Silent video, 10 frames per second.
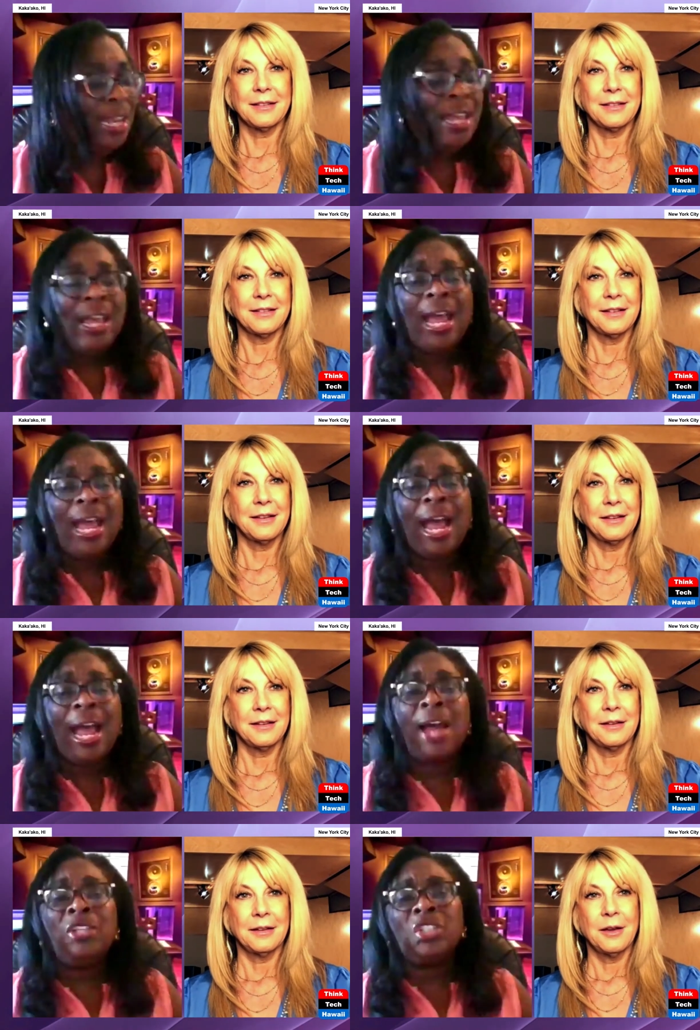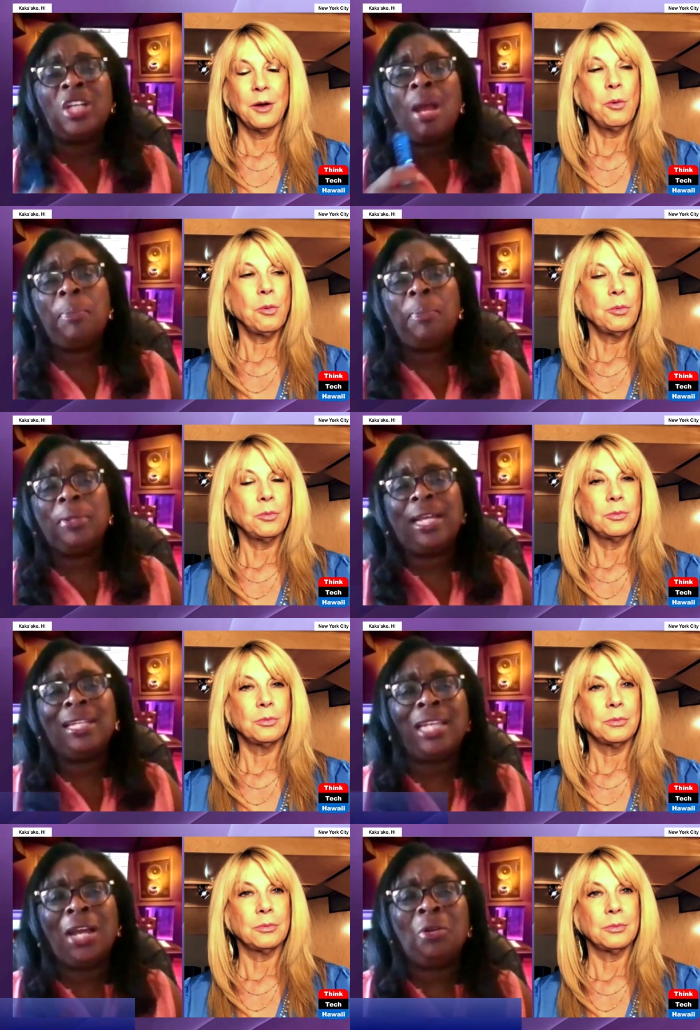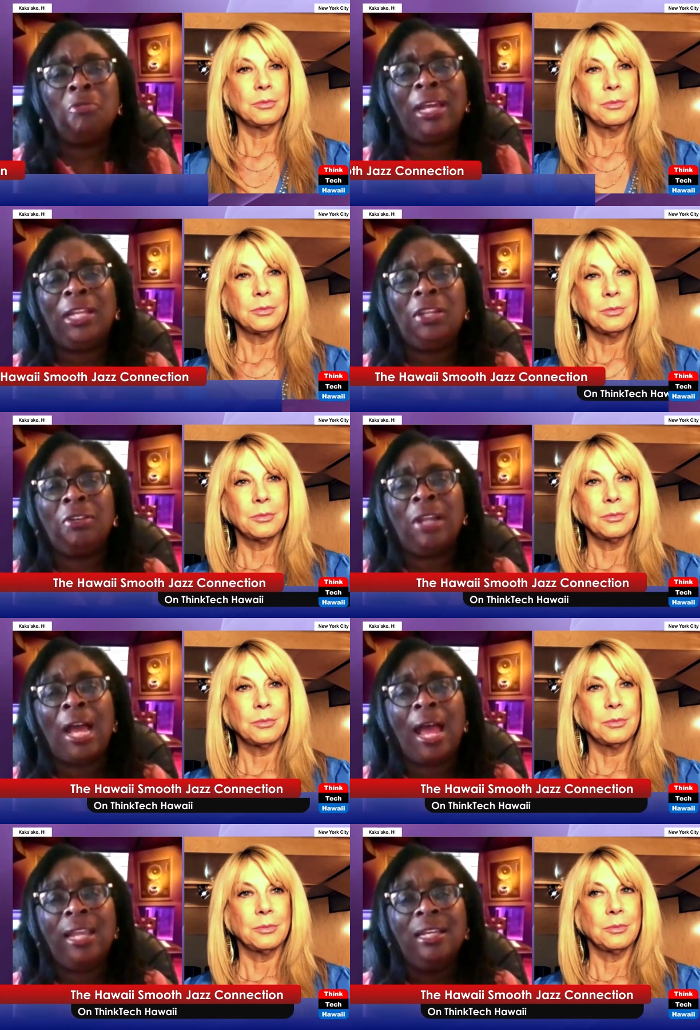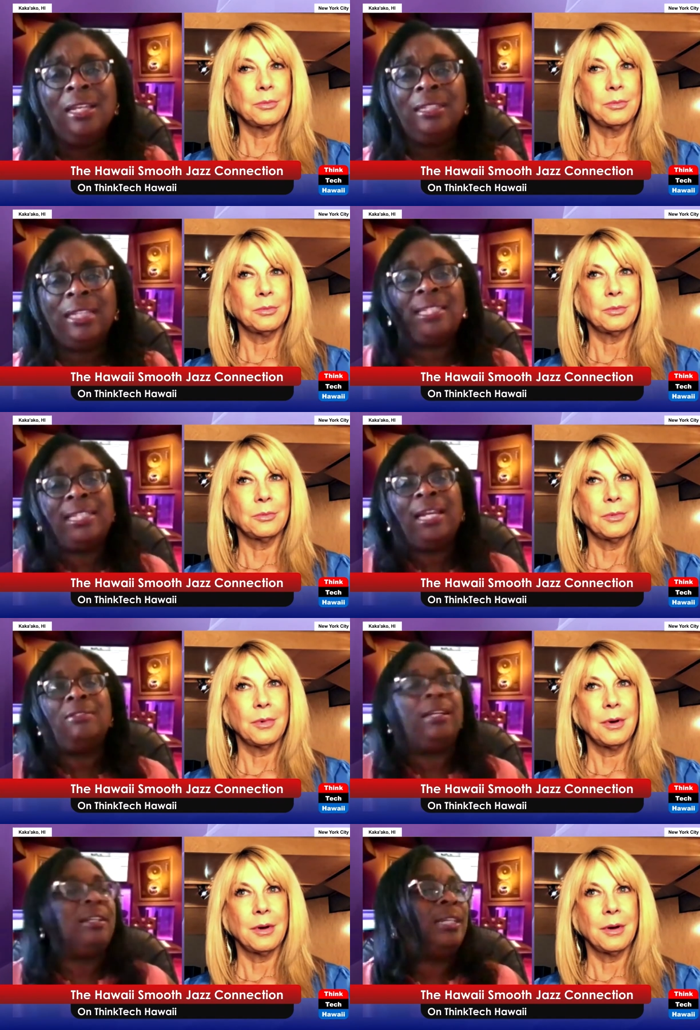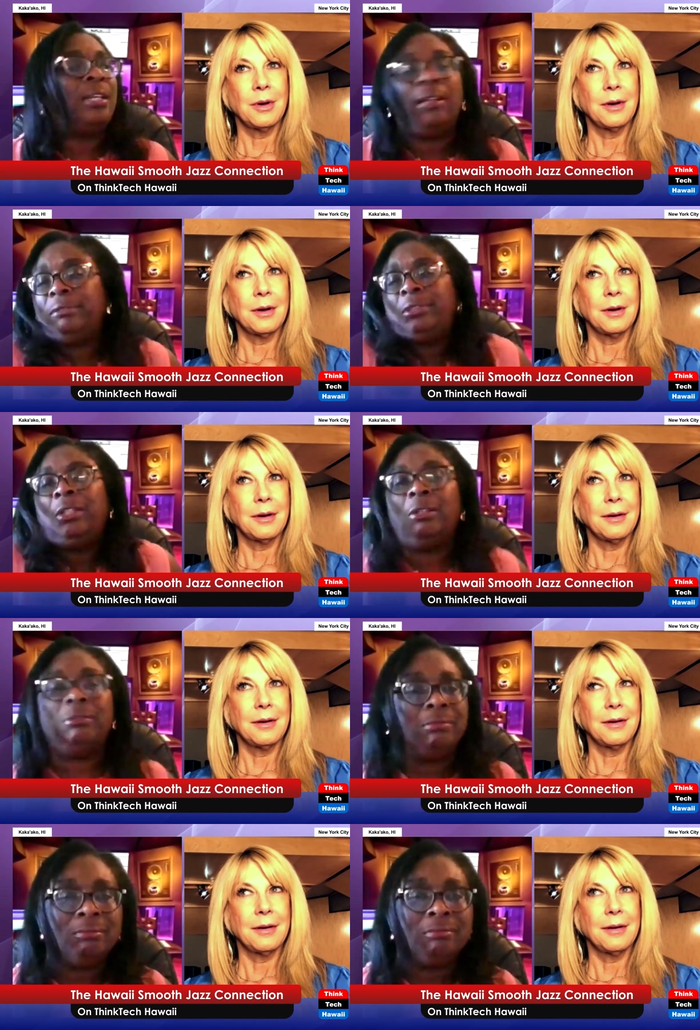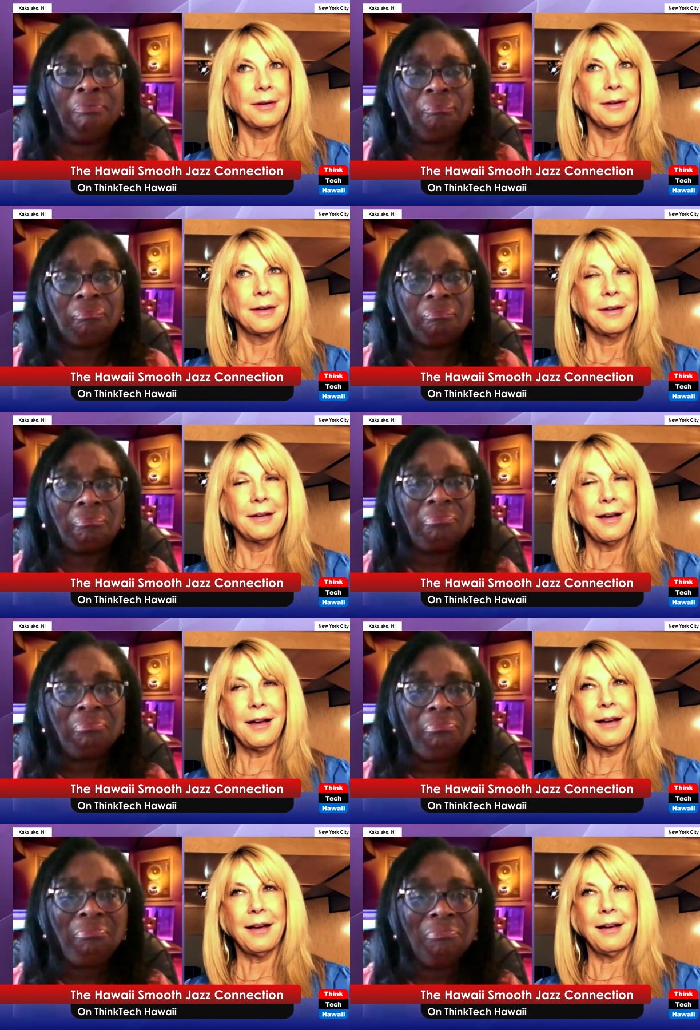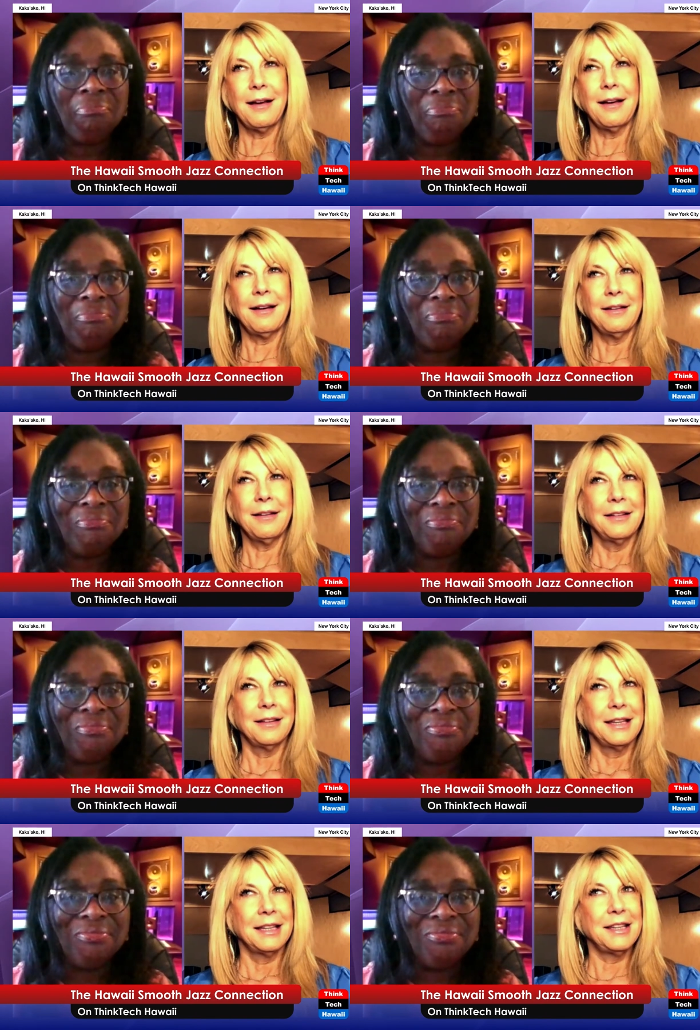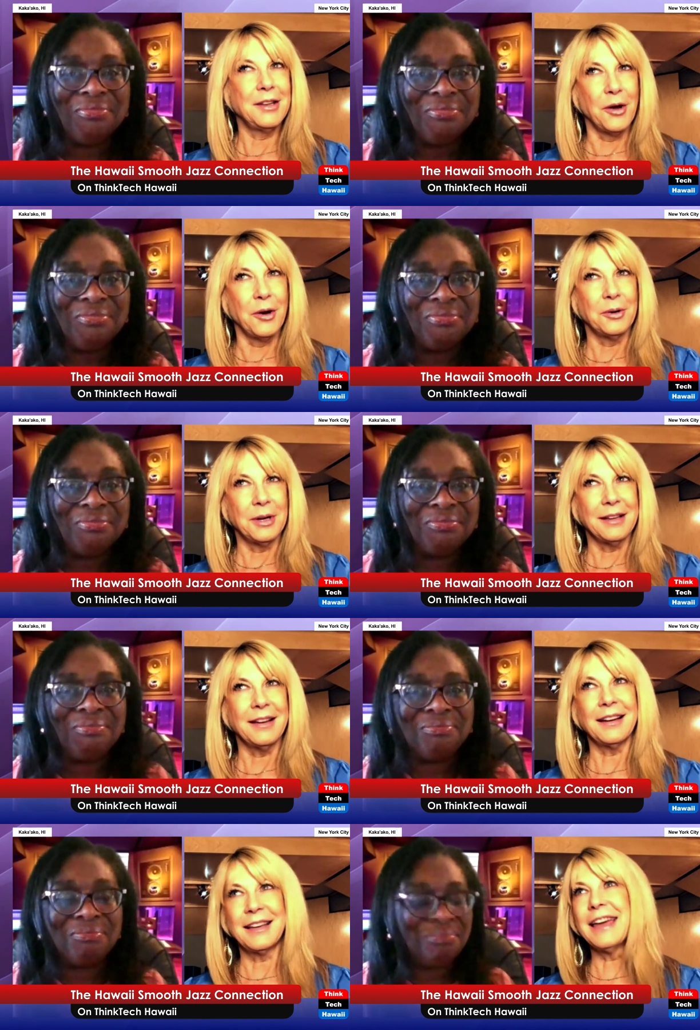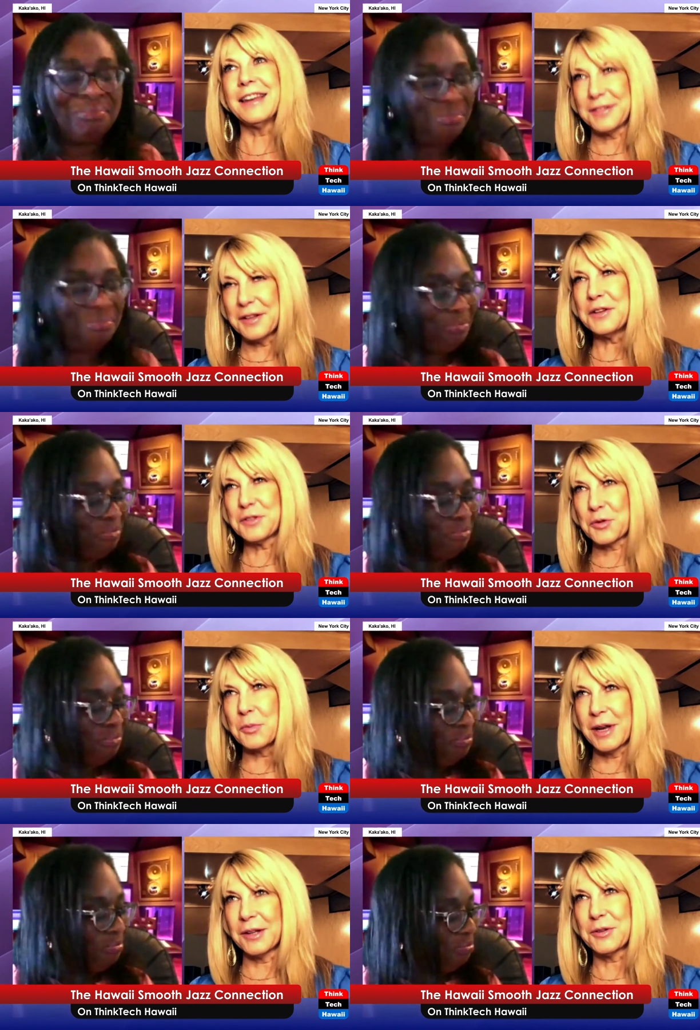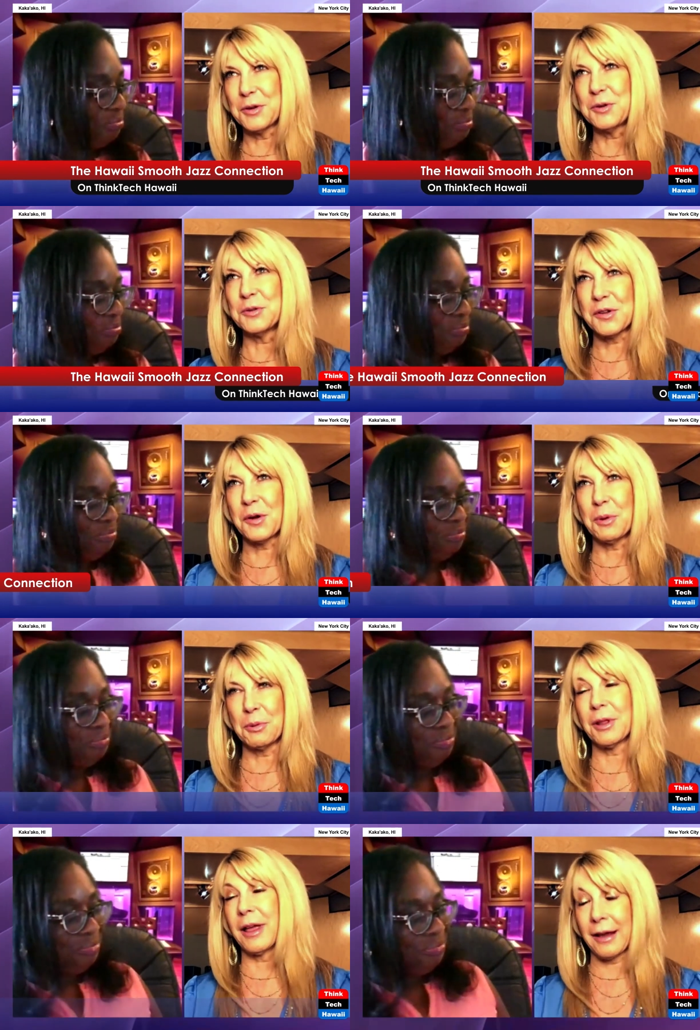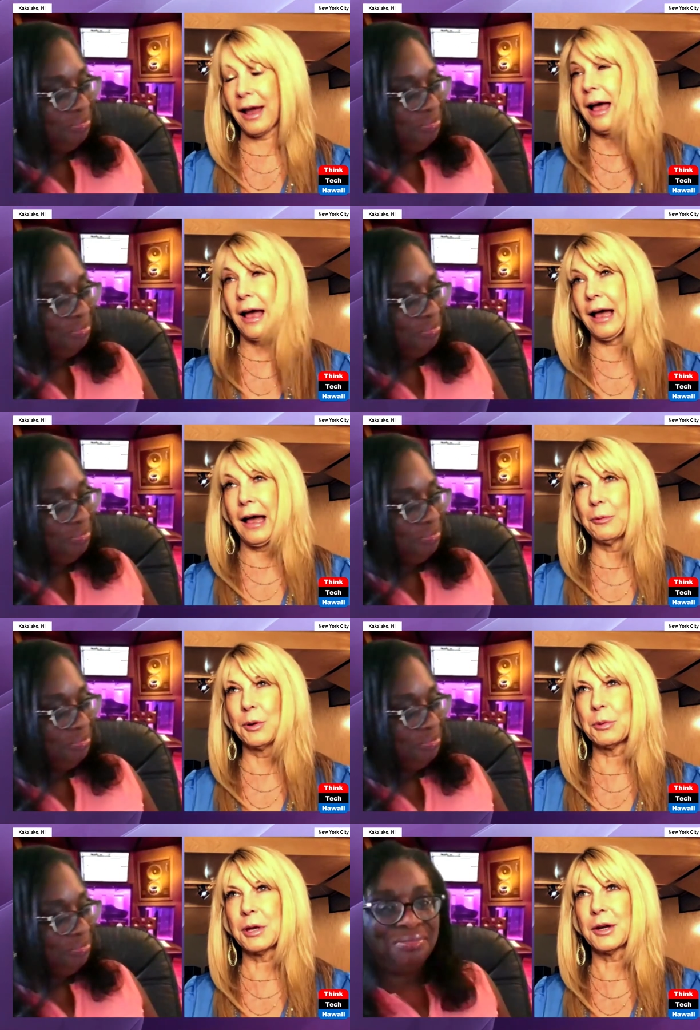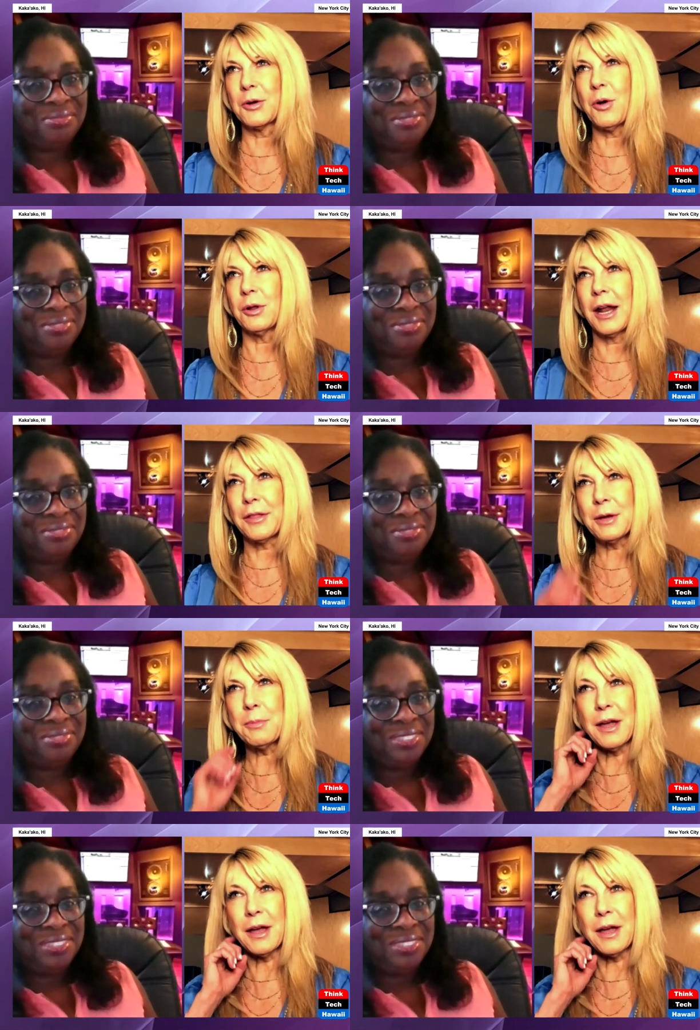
Speaker 1: on that. How did you come up with that title, Ready or Not? That sounds like a title, like, you know.
Speaker 2: Uh, you know, again, it's an instrumental tune. So we were like, ah, what are we going to call it? I think